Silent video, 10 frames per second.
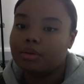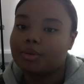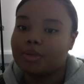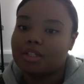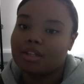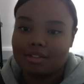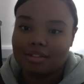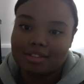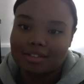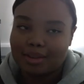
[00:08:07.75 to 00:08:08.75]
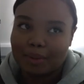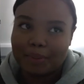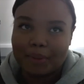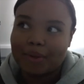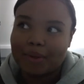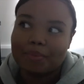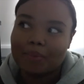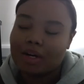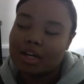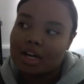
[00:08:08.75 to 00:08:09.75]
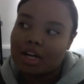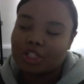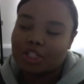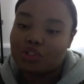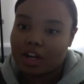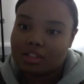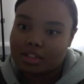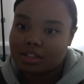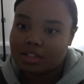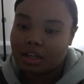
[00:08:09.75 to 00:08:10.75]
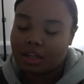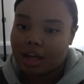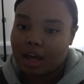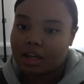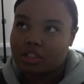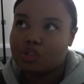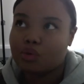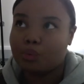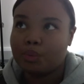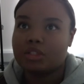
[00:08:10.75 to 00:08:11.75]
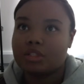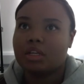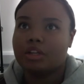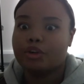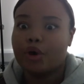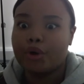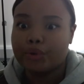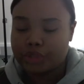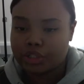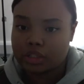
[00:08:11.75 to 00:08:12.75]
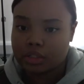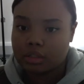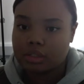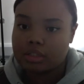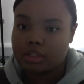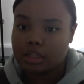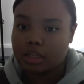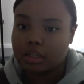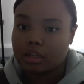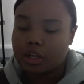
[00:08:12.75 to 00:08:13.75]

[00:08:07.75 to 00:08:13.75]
which sounds a bit weird, but she's dragged underneath and she's almost in an ocean sea.